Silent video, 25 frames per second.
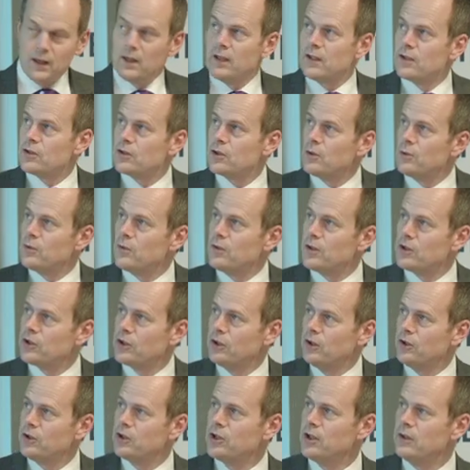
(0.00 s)
So the
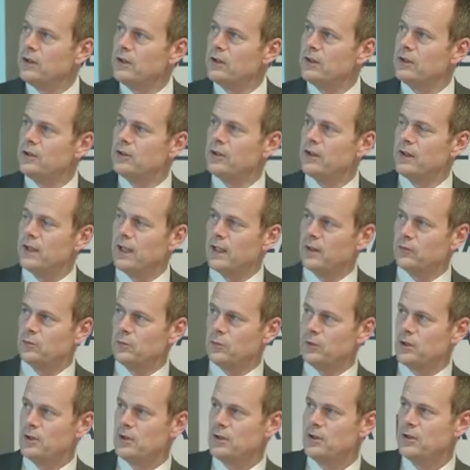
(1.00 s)
solution to that
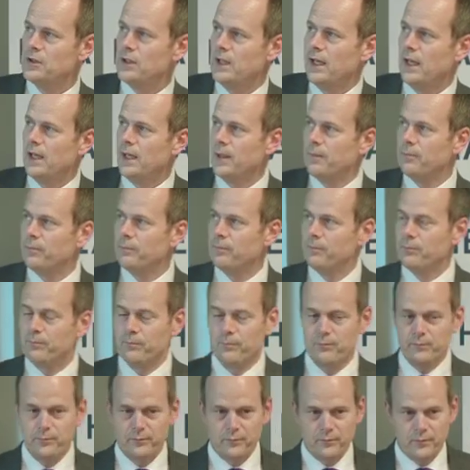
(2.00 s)
was,
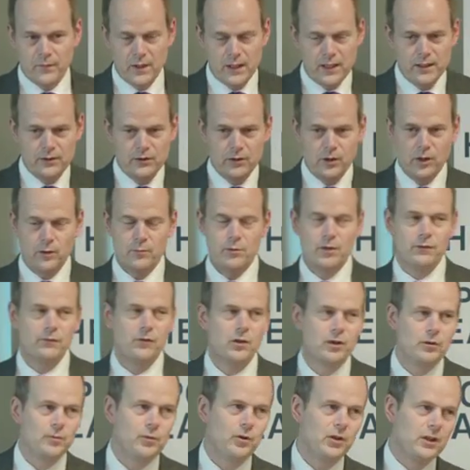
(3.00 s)
in terms of
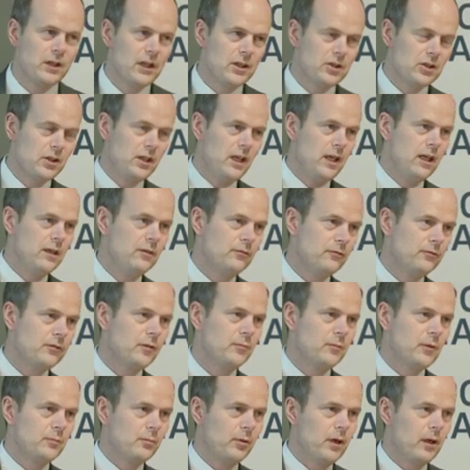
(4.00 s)
the communication in
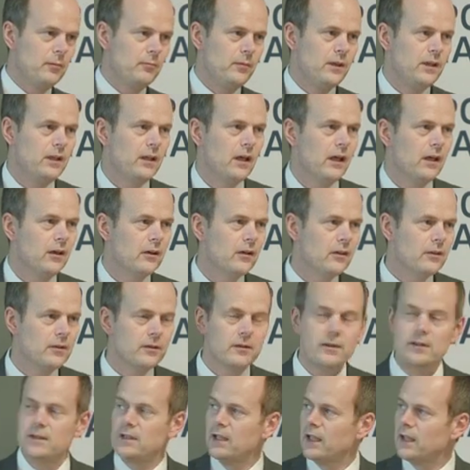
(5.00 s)
from the primary care
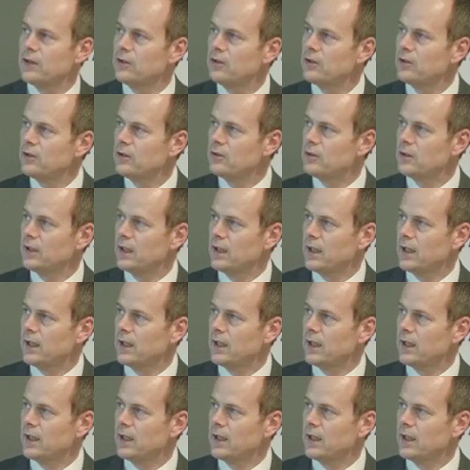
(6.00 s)
sector,